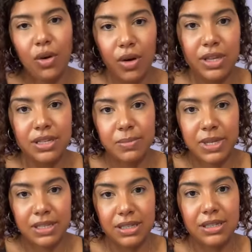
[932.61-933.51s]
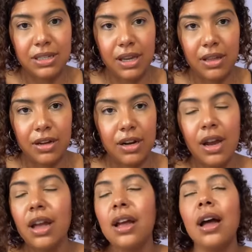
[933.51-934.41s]
all these pieces together.
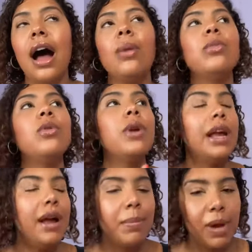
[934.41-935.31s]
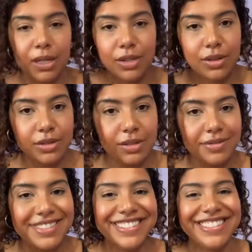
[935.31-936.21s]
I'm great at puzzles.